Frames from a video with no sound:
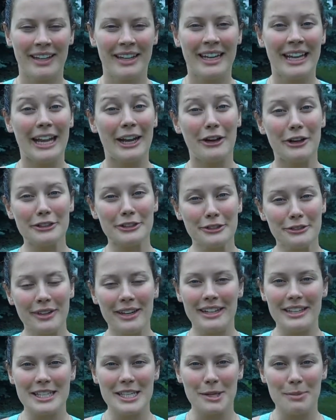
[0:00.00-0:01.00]
It also
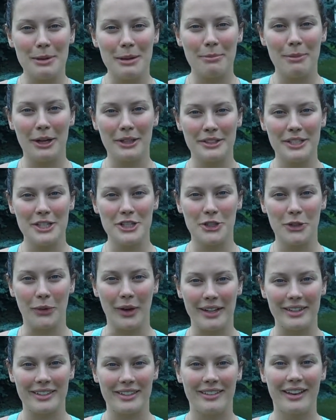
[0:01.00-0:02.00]
needs to be
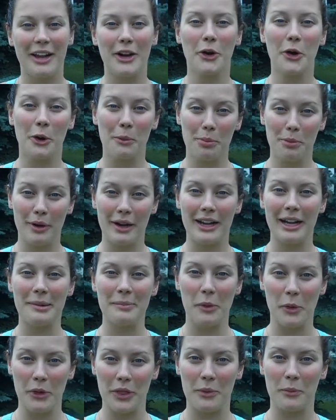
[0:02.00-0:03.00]
multi-joint, incorporating
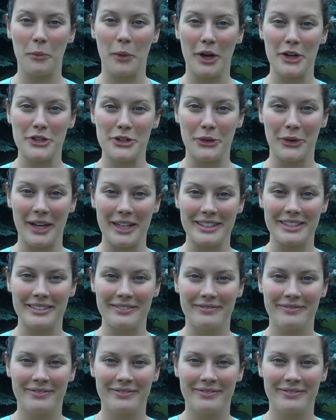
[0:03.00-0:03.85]
more than one joint.